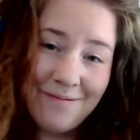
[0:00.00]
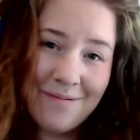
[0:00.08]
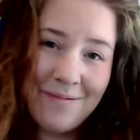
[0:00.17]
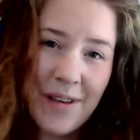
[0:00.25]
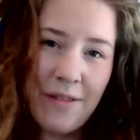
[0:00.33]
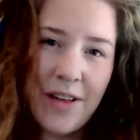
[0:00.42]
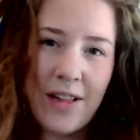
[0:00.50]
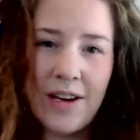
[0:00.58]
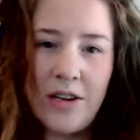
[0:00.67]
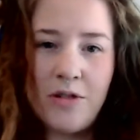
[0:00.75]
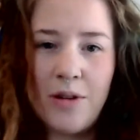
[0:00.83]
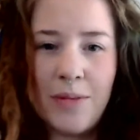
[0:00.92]
I'm having a lot of
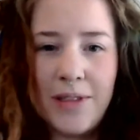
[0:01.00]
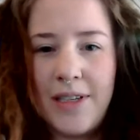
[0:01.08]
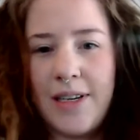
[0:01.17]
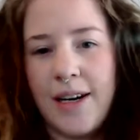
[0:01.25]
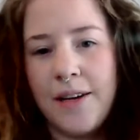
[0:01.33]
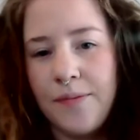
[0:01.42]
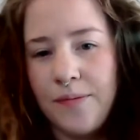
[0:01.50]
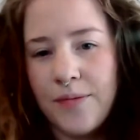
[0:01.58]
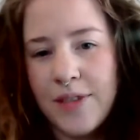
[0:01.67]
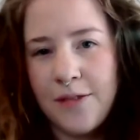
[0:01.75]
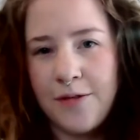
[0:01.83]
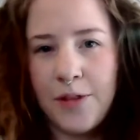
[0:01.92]
trouble today.
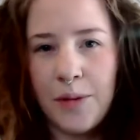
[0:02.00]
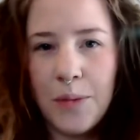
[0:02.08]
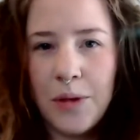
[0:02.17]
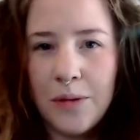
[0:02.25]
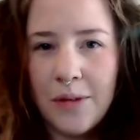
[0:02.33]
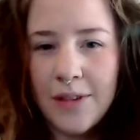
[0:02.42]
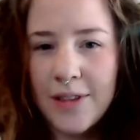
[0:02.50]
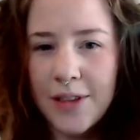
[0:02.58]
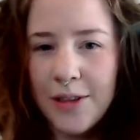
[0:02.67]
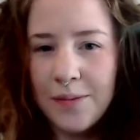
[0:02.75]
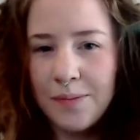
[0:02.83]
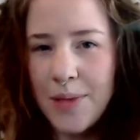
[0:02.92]
It's a full moon,
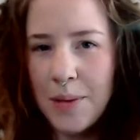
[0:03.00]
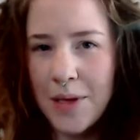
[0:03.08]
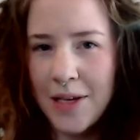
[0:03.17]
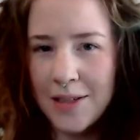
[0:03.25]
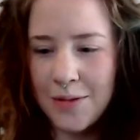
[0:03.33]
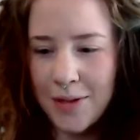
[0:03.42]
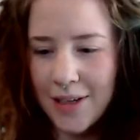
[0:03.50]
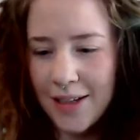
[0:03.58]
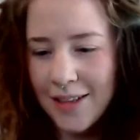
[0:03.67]
so maybe that's why.